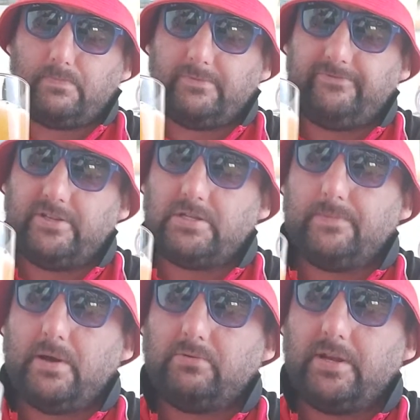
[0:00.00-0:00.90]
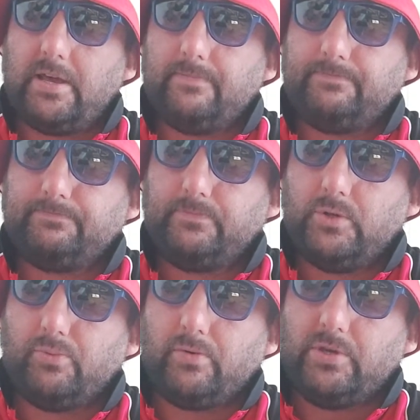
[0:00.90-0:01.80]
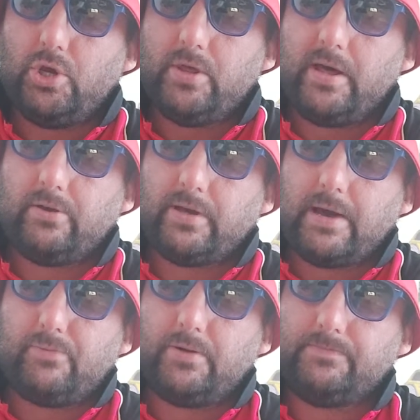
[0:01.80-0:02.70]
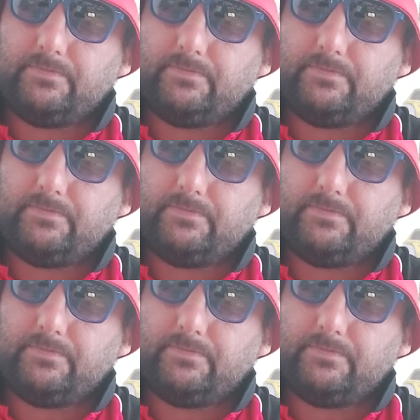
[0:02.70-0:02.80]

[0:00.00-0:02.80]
Fizzing about, isn't it? You probably hear that on the camera.